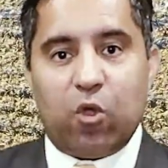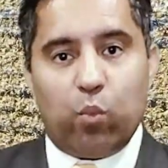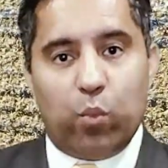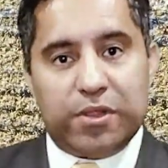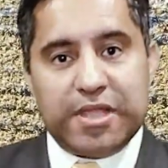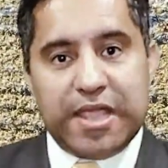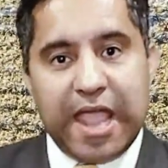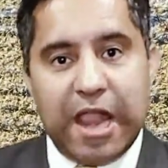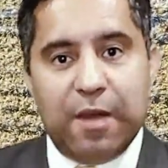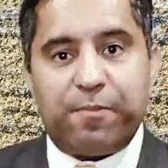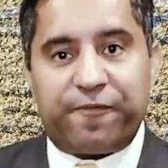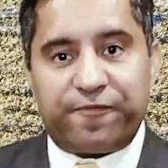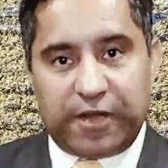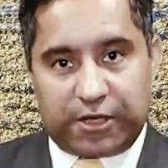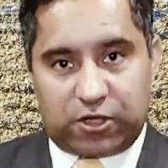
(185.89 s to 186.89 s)
With the help
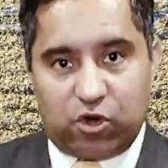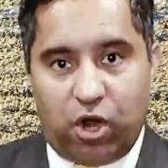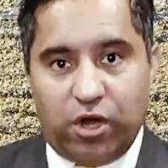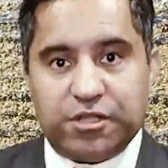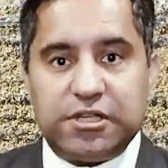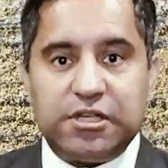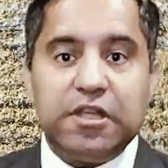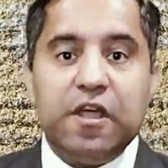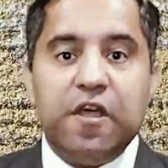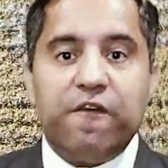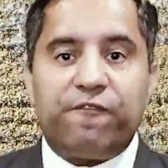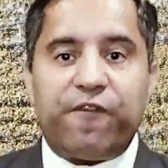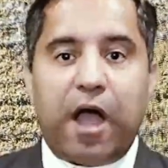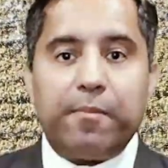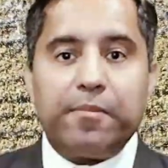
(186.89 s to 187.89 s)
of technology,
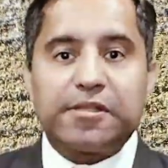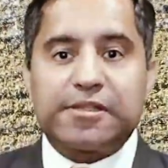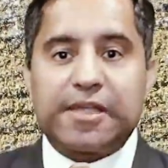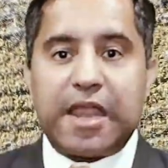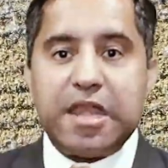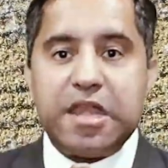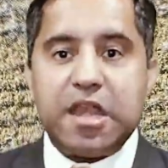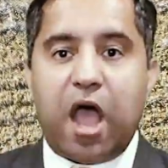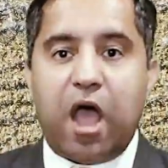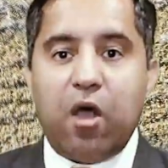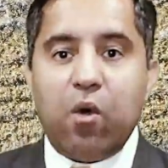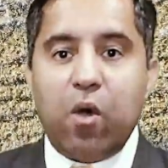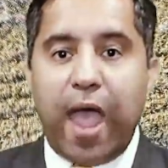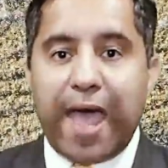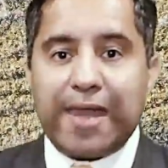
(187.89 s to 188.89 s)
farmers can
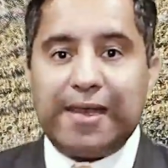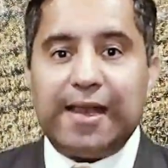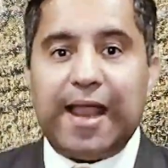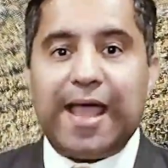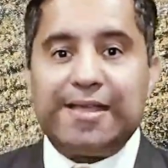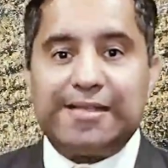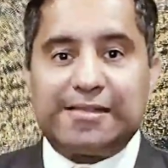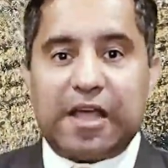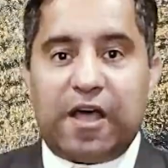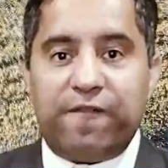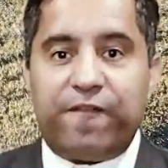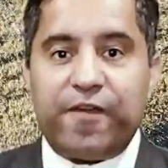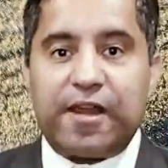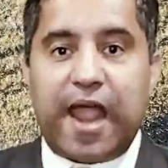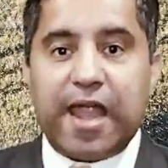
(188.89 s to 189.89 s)
now analyze a
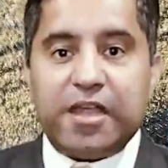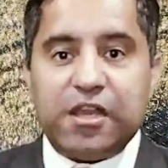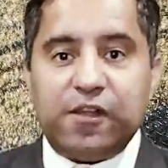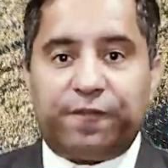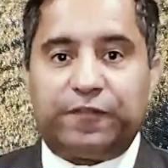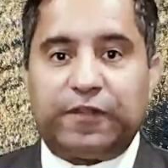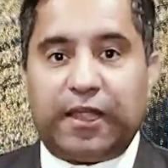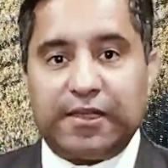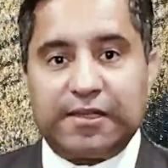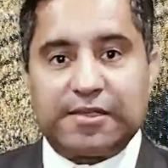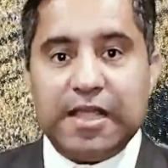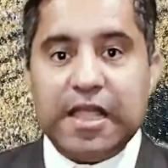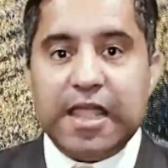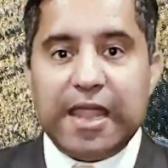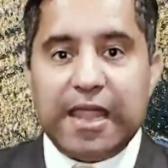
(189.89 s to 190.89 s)
variety of things
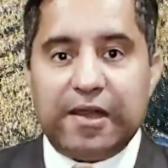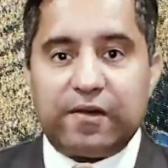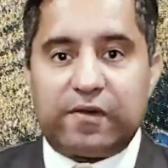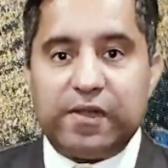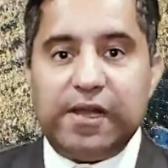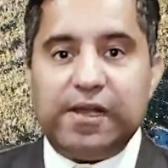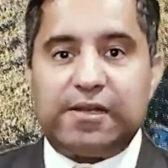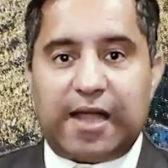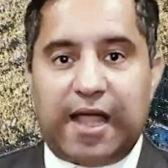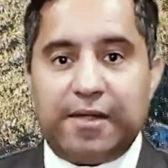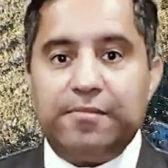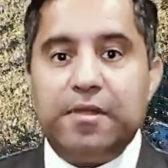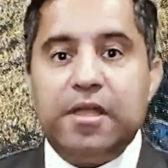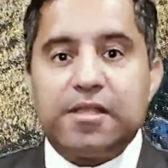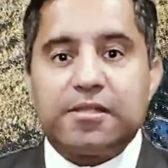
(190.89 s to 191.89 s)
in real
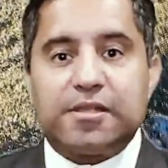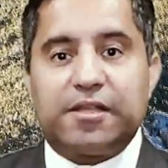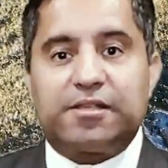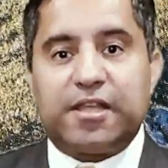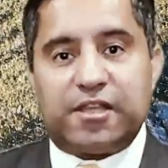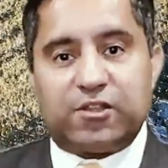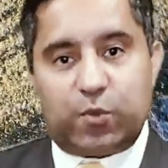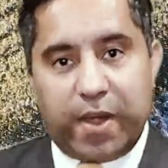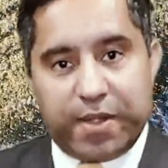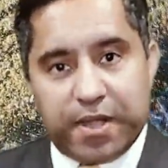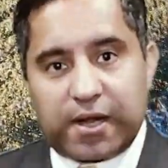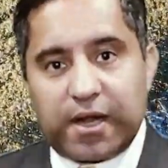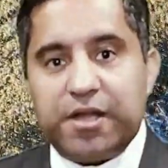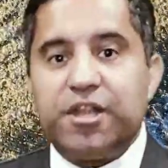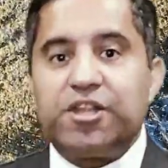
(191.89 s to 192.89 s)
time, such as weather
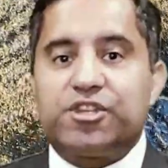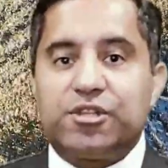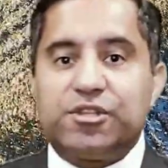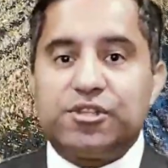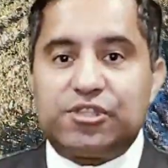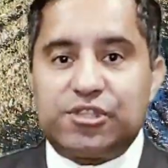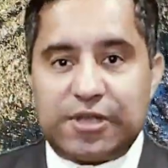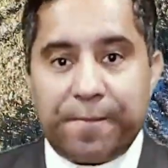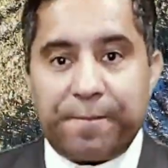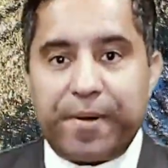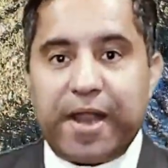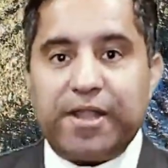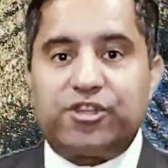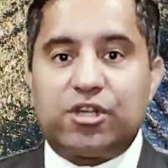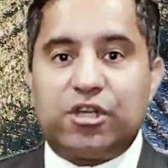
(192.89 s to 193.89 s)
conditions,
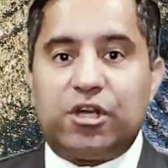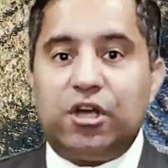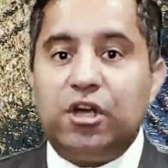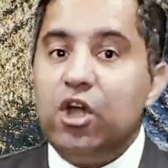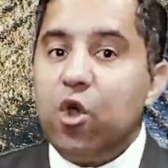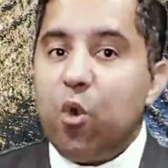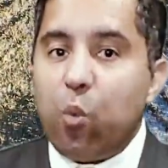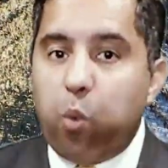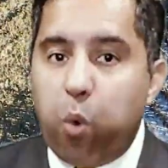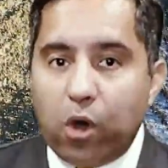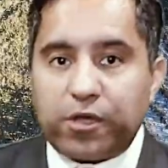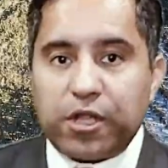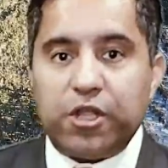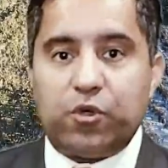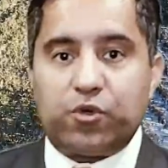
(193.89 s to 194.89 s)
temperature,
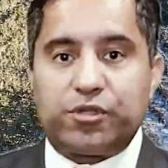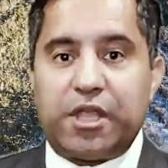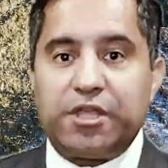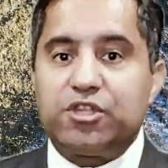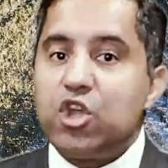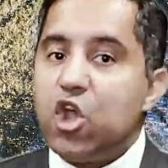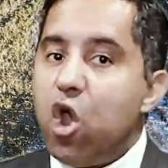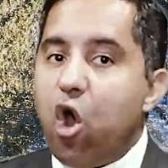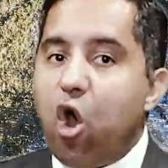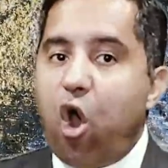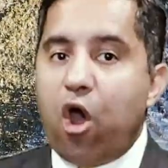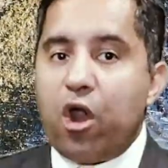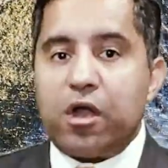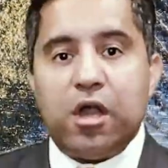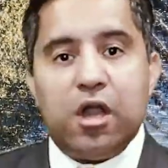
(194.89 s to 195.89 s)
water usage,
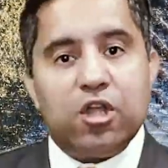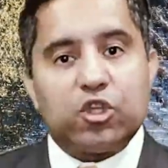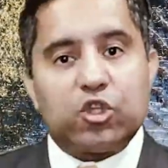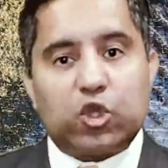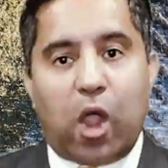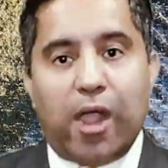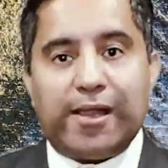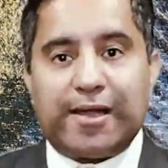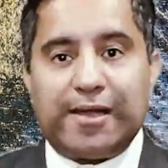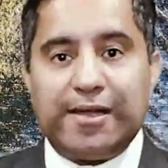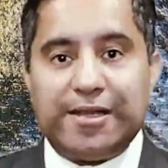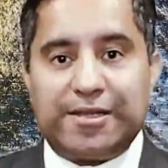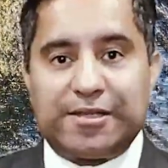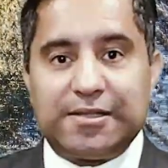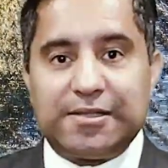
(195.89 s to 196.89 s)
or soil
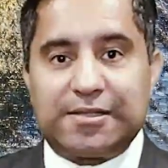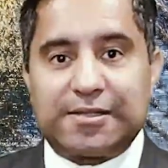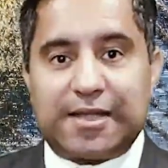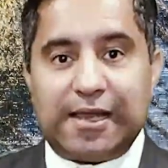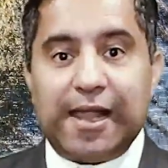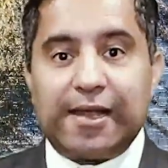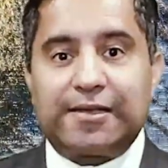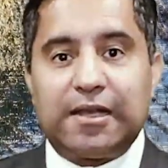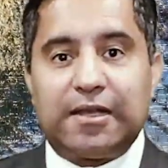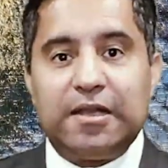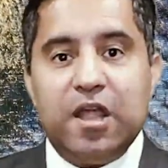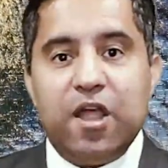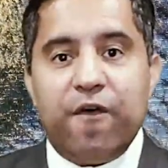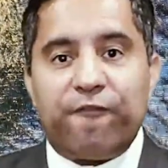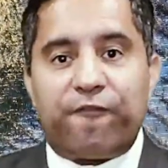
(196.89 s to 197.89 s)
conditions
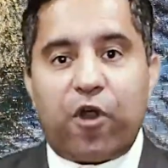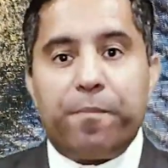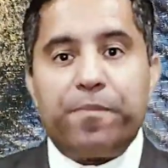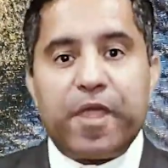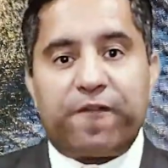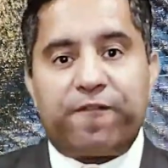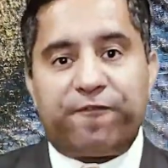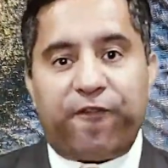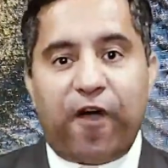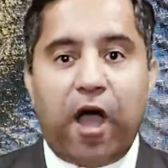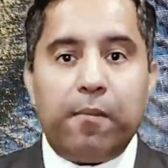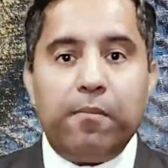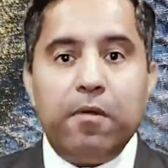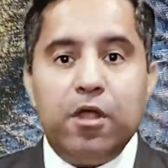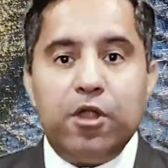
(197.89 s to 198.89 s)
collected from their
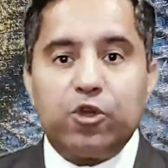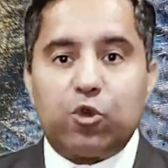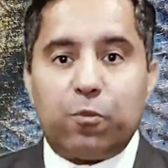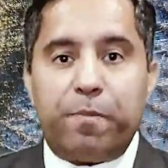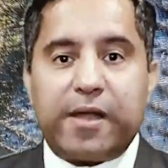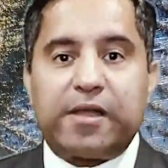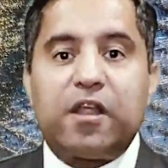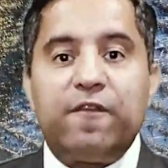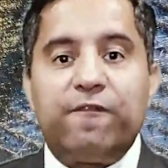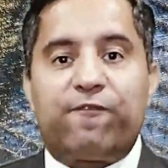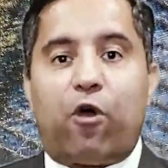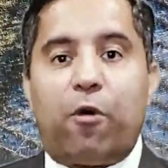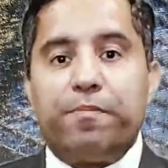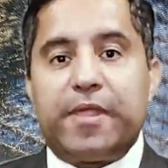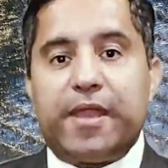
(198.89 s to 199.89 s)
farm to better
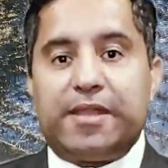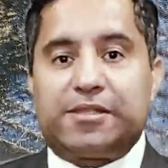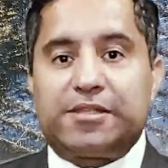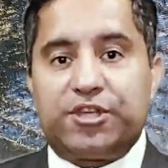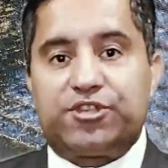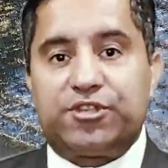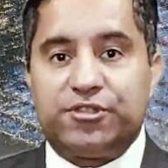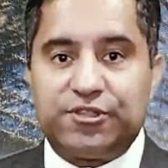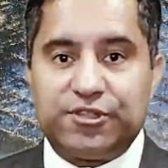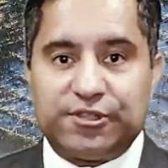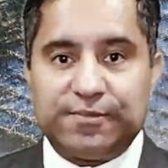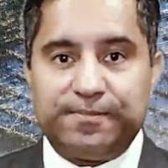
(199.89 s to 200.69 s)
inform their decisions.